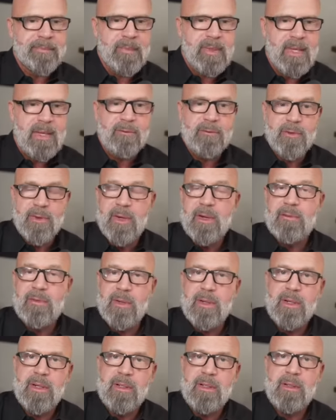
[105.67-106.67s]
Get very,
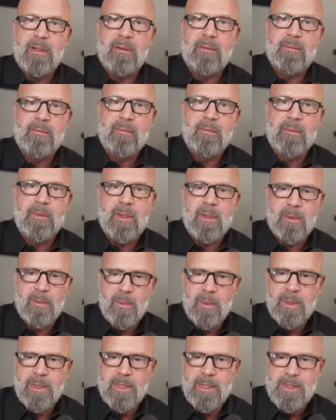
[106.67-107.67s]
very clear on
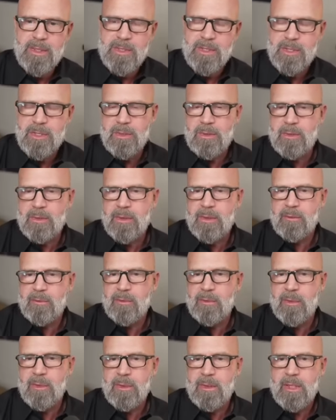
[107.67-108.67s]
what it is that you're looking
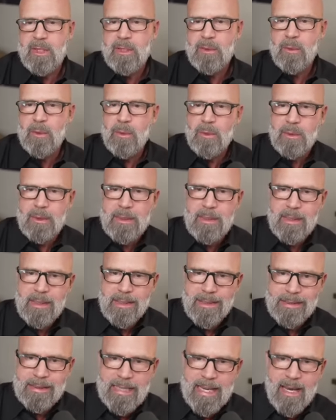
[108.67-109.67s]
for, and only
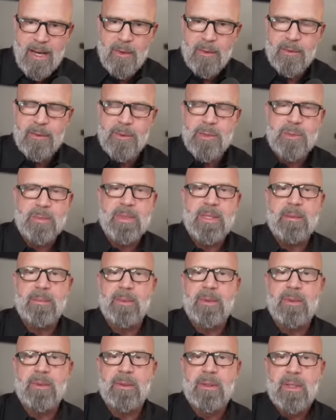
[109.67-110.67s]
allow those
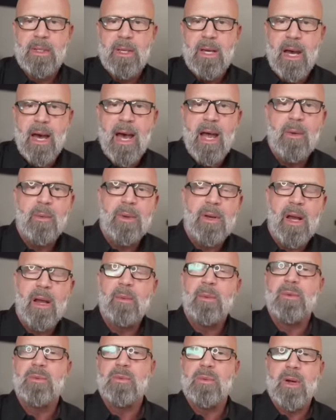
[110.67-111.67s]
people. I would
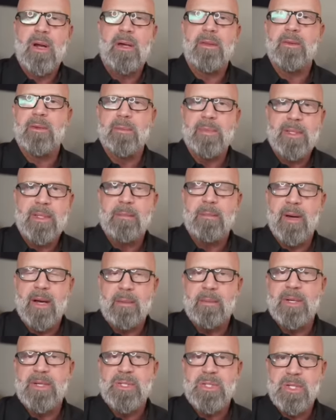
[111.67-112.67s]
rather be by
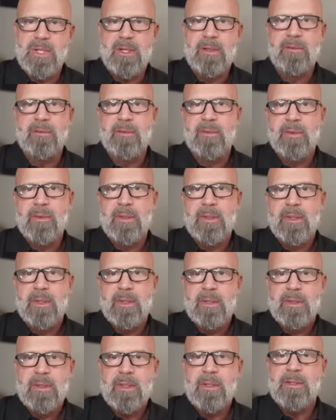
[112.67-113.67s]
myself
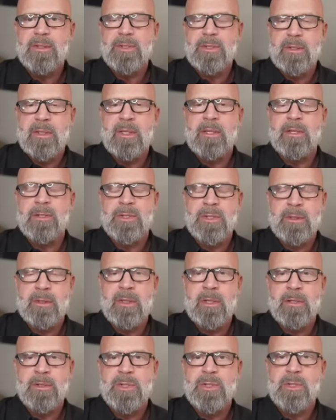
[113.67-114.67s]

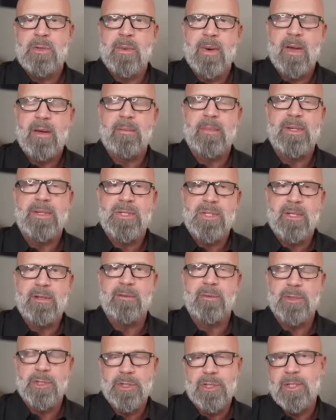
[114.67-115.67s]
than to surround
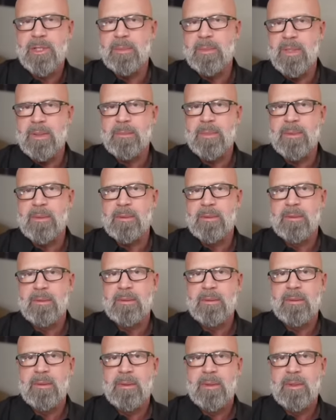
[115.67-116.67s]
myself with shitty people,
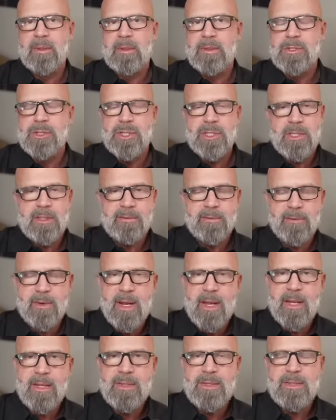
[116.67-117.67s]
shitty
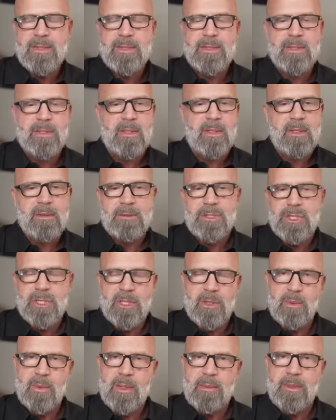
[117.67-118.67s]
friends,
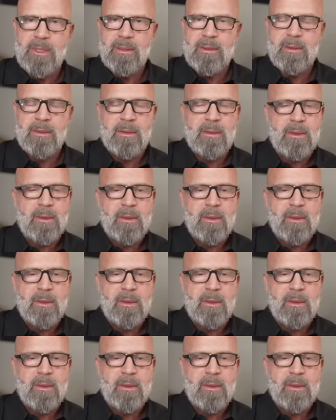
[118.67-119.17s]
shitty women,